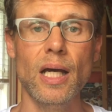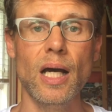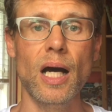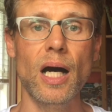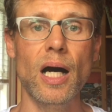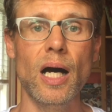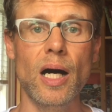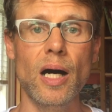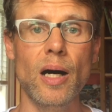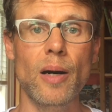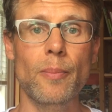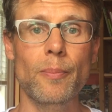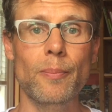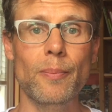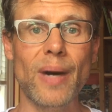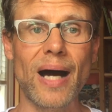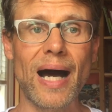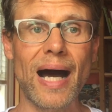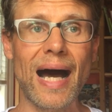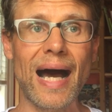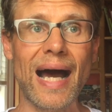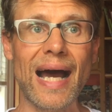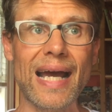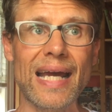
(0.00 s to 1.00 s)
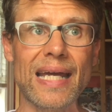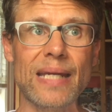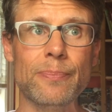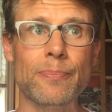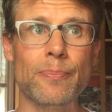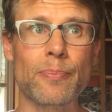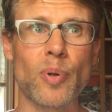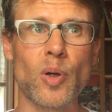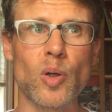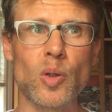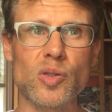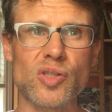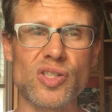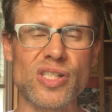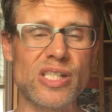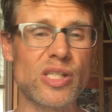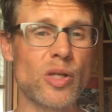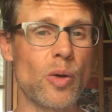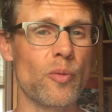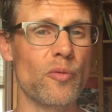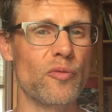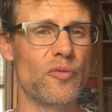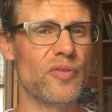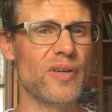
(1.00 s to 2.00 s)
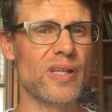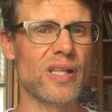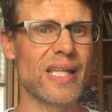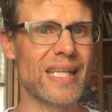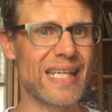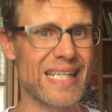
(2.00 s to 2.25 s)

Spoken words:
I personally don't feel